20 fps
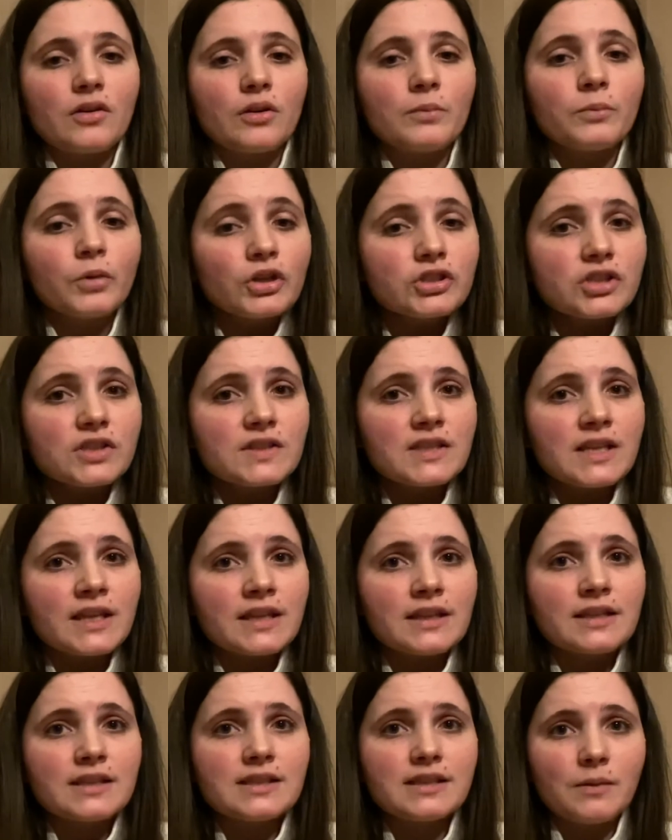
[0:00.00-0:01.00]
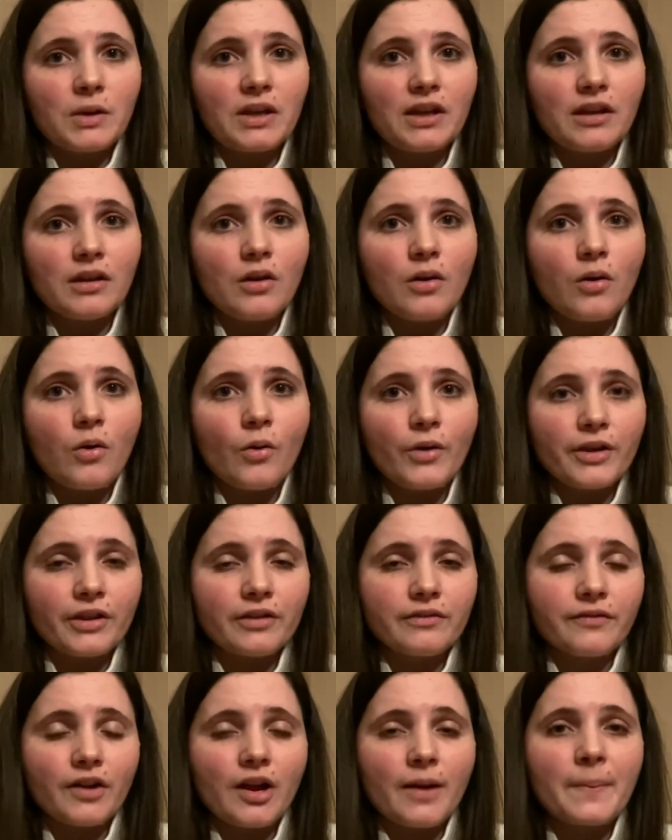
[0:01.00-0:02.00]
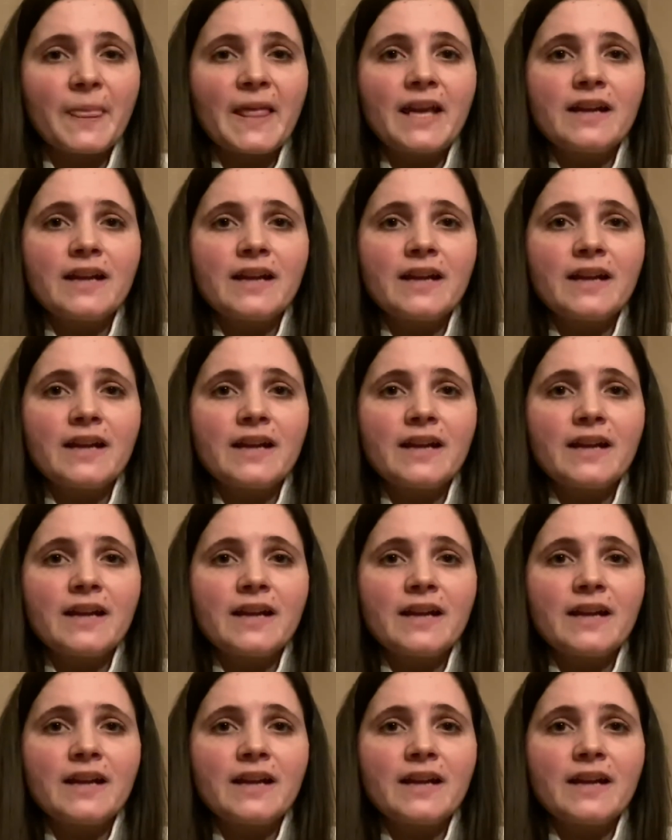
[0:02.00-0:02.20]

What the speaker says: purchasing the CBD oil from